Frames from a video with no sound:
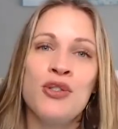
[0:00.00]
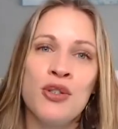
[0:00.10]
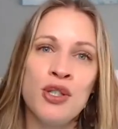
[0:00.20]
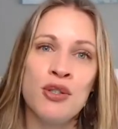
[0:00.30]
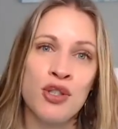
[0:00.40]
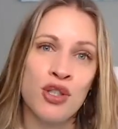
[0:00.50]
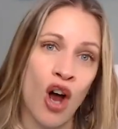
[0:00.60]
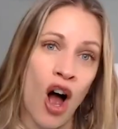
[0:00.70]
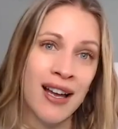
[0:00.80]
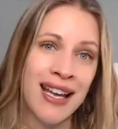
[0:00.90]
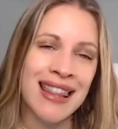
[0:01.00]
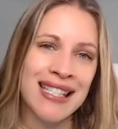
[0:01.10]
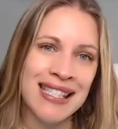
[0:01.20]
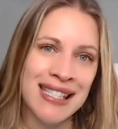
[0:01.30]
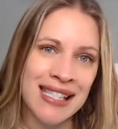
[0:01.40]
Do you shock
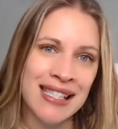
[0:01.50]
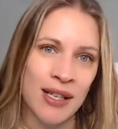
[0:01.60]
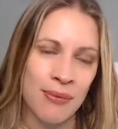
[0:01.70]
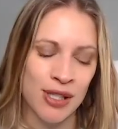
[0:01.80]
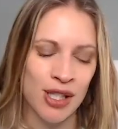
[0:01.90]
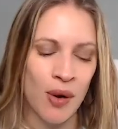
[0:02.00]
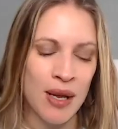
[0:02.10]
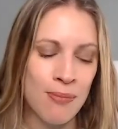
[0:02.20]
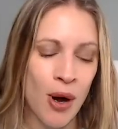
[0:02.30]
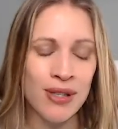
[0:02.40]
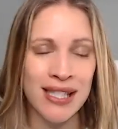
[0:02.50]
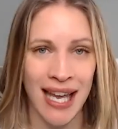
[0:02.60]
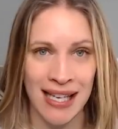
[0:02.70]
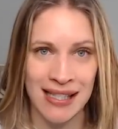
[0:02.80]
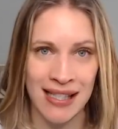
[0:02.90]
the system? So in most
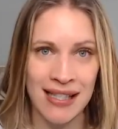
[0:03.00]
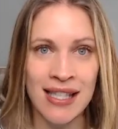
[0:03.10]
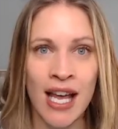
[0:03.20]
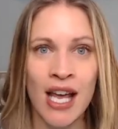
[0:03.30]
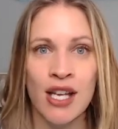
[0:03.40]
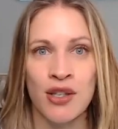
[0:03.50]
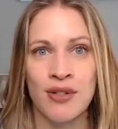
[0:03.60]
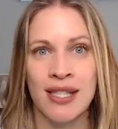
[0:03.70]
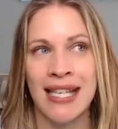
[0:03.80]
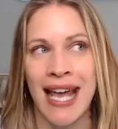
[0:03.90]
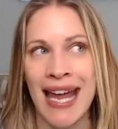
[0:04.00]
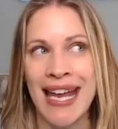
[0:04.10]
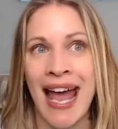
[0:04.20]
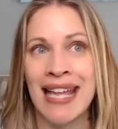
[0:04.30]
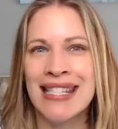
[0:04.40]
cases, using
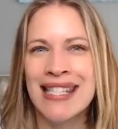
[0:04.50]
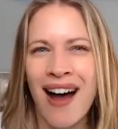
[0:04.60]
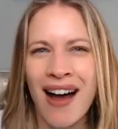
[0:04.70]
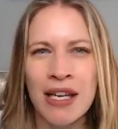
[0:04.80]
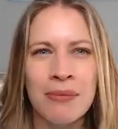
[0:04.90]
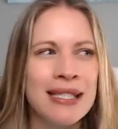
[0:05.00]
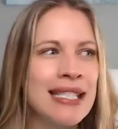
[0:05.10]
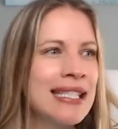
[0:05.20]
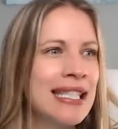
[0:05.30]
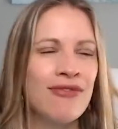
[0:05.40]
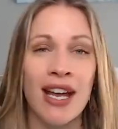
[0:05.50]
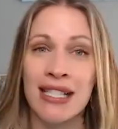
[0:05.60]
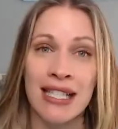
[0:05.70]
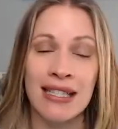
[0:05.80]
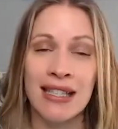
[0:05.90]
an enzyme
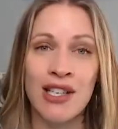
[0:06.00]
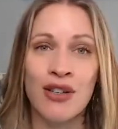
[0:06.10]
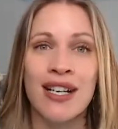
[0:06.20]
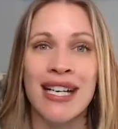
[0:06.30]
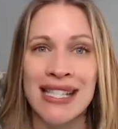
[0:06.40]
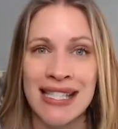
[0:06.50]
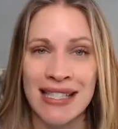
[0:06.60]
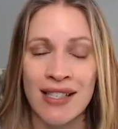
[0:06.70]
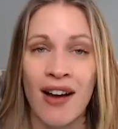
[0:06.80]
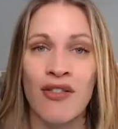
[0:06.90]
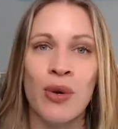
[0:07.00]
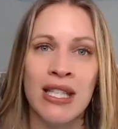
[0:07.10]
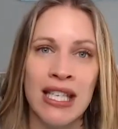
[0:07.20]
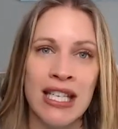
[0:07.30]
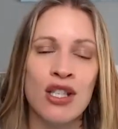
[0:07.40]
disinfecting cleaner isn't enough. We
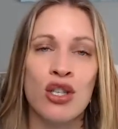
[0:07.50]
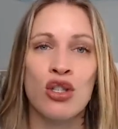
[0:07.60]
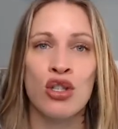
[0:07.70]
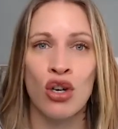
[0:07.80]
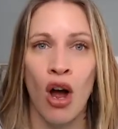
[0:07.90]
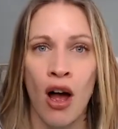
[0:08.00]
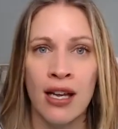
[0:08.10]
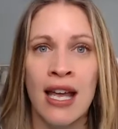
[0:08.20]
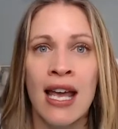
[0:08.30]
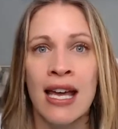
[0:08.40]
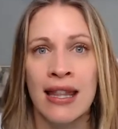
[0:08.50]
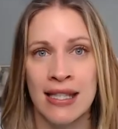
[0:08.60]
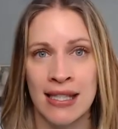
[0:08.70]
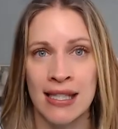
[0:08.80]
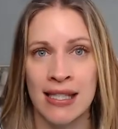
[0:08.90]
need to shock the
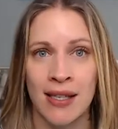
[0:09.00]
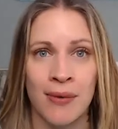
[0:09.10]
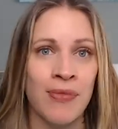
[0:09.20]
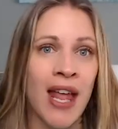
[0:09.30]
system.